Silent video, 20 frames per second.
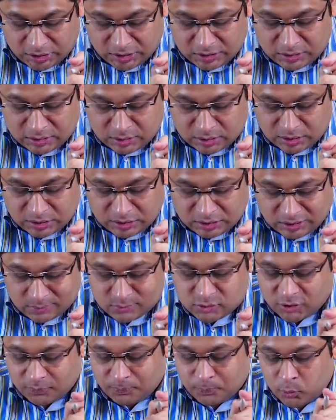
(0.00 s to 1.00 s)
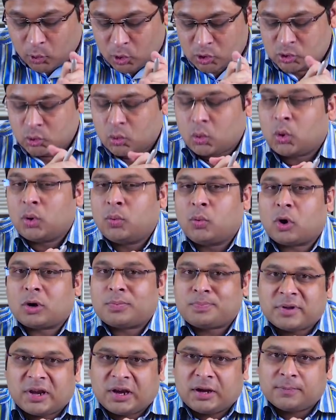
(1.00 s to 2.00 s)
In terms of post-Cold
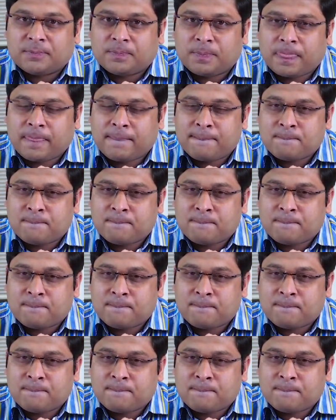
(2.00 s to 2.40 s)
War period,